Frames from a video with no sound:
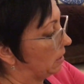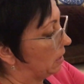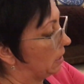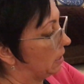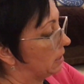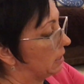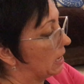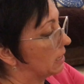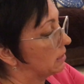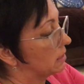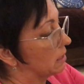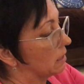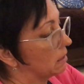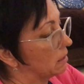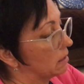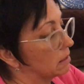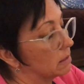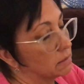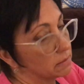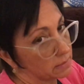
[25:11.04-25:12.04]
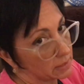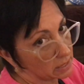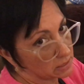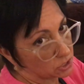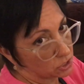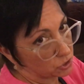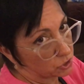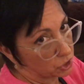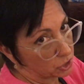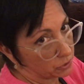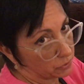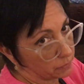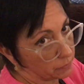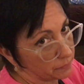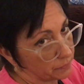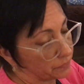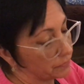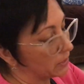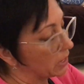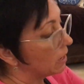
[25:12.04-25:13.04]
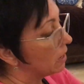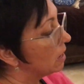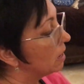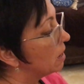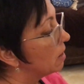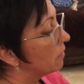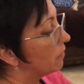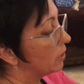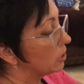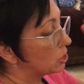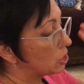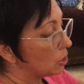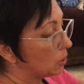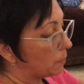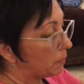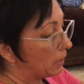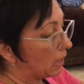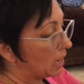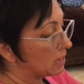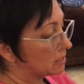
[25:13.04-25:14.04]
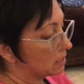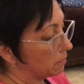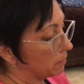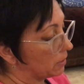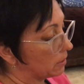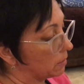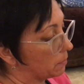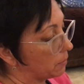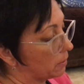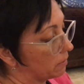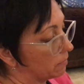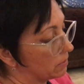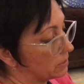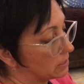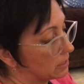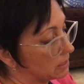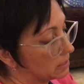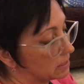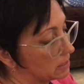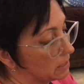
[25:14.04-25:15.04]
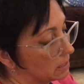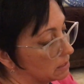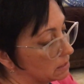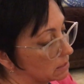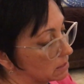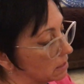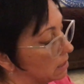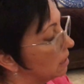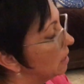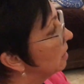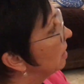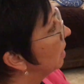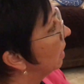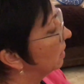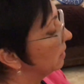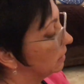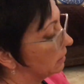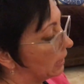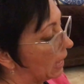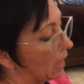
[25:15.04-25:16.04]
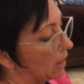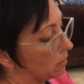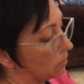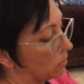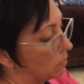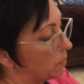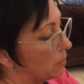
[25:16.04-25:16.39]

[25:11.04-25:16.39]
And that's it. That's your 2. For a 2+, I'm going to put resistance on the lateral